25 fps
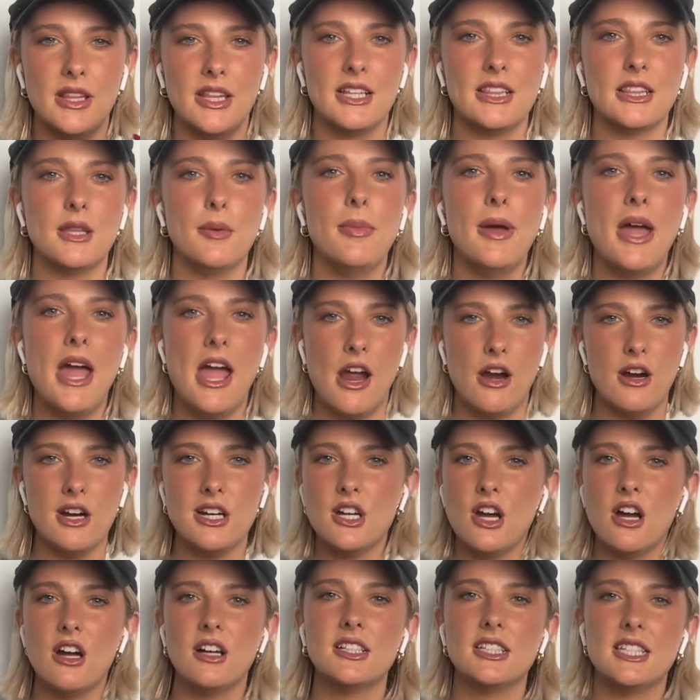like the
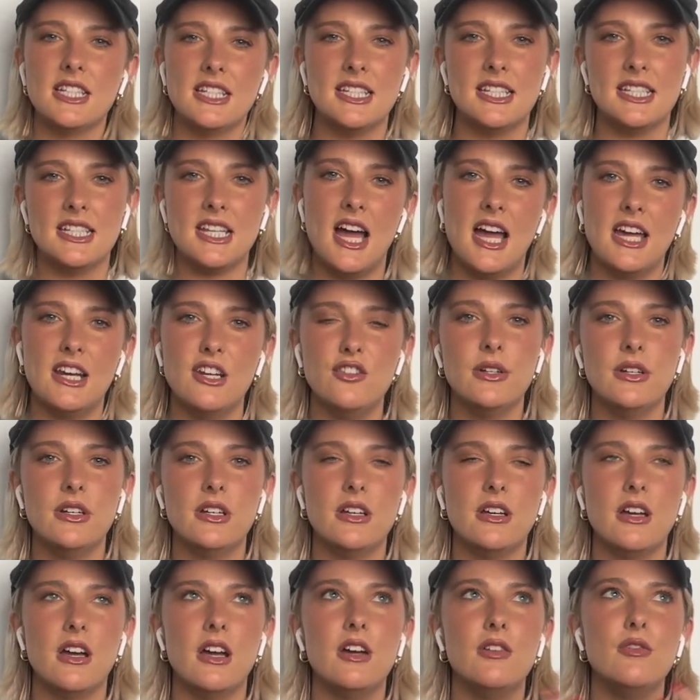paradox inside
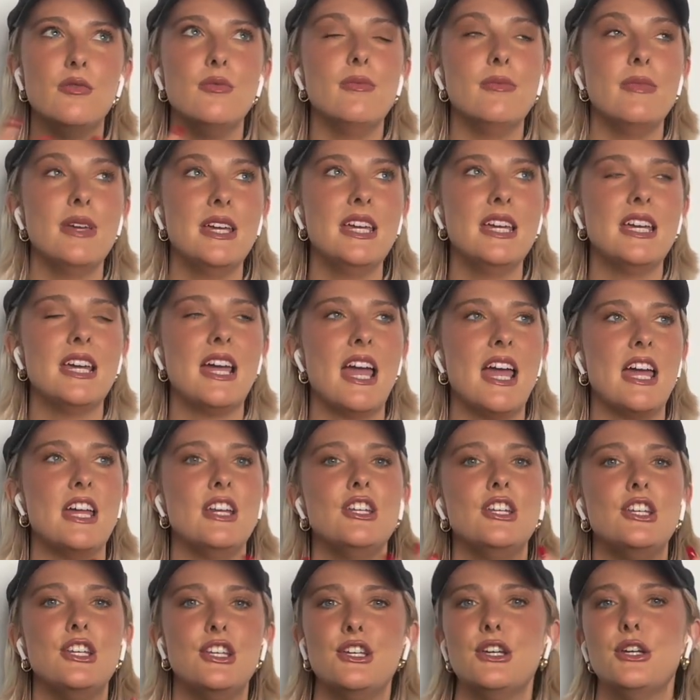of me
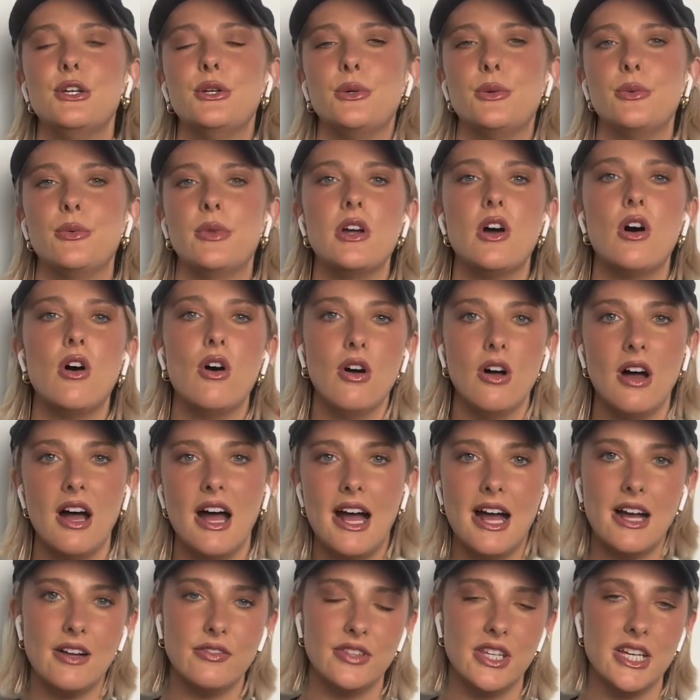and you. We all
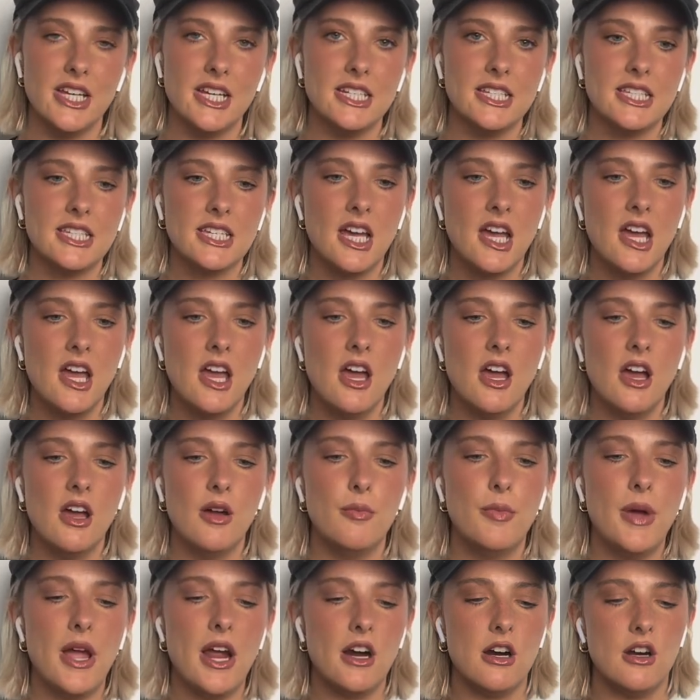have this
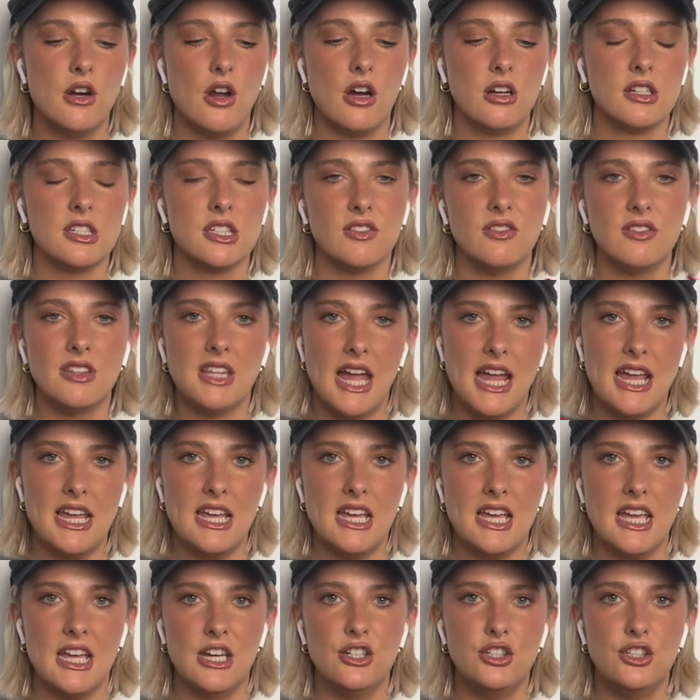paradox of
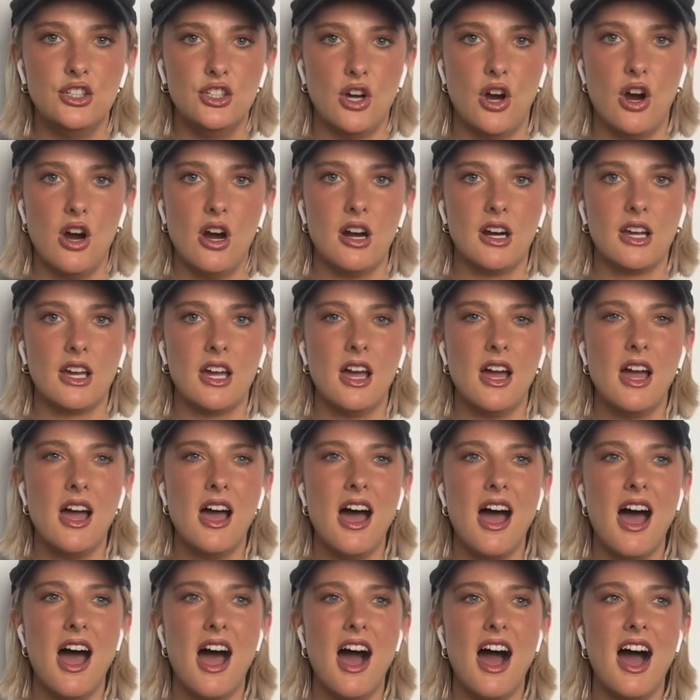light and dark.
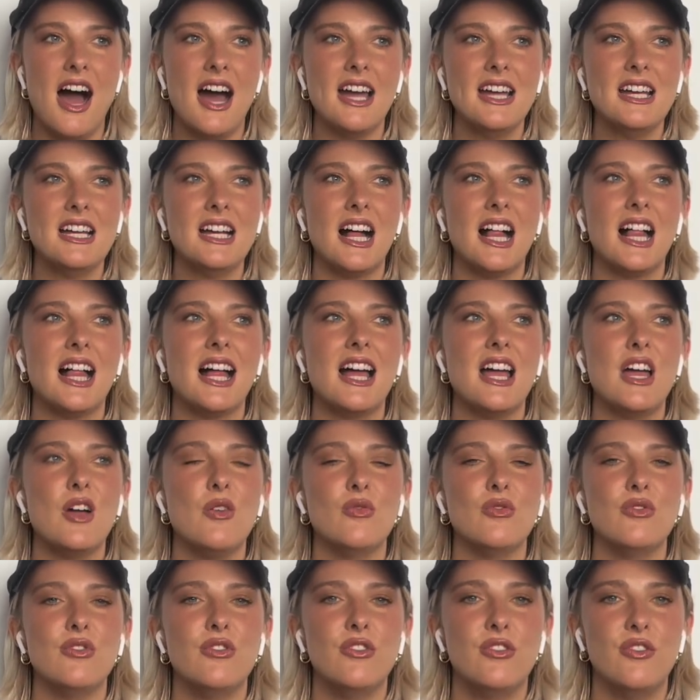I am
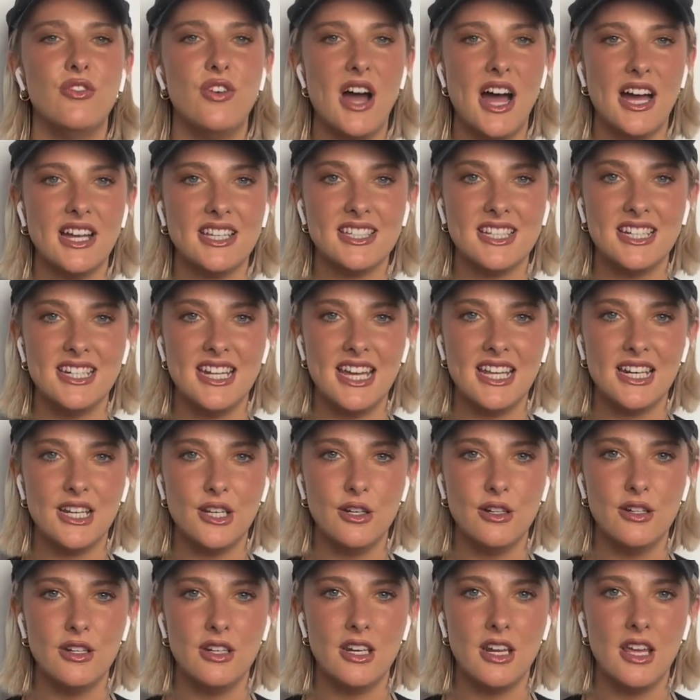
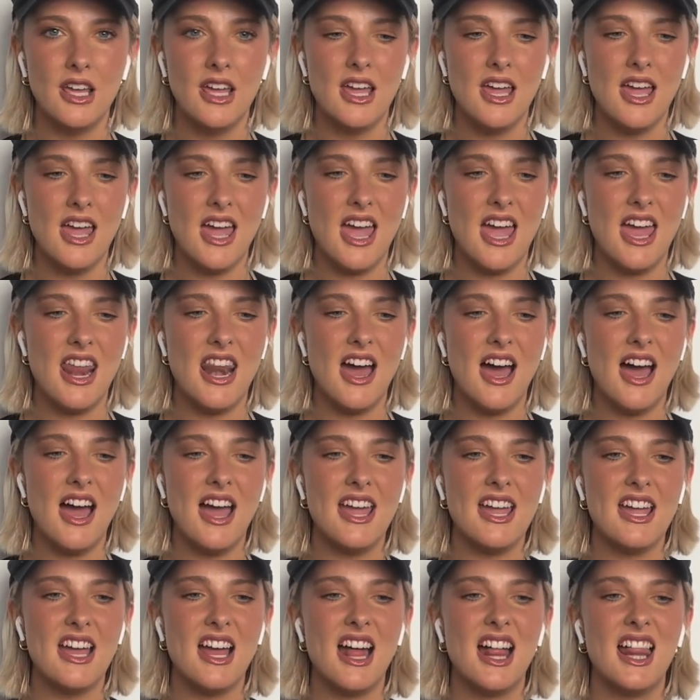fascinated and
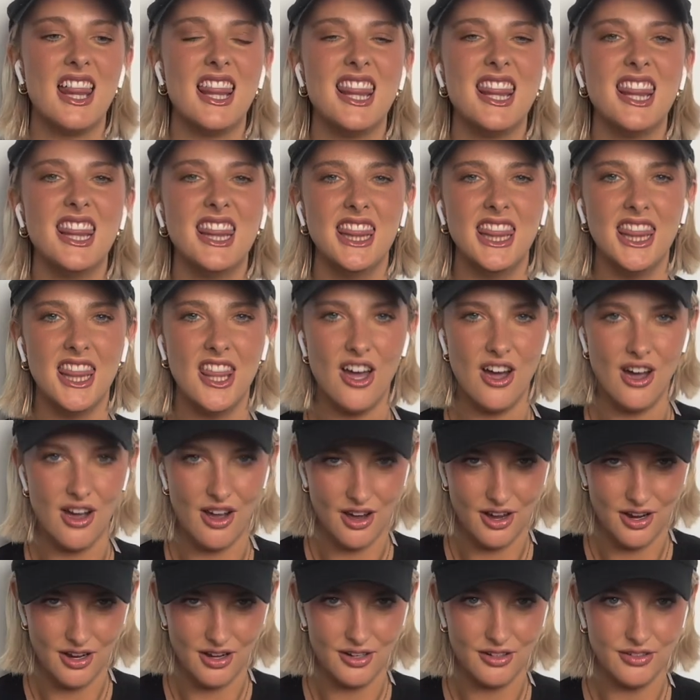I
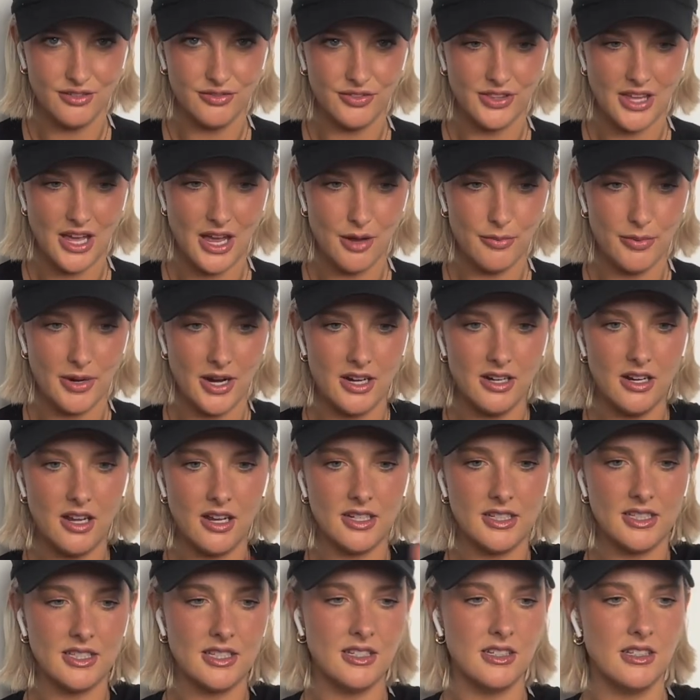love that
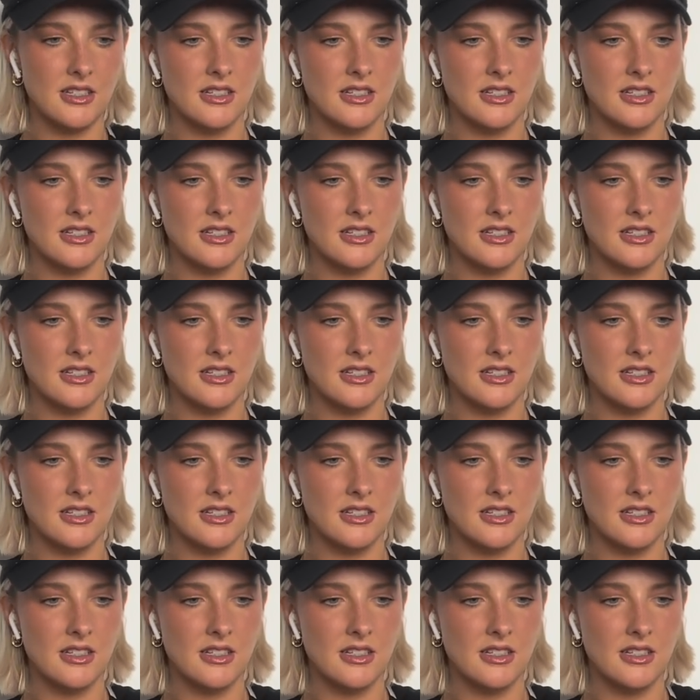paradox.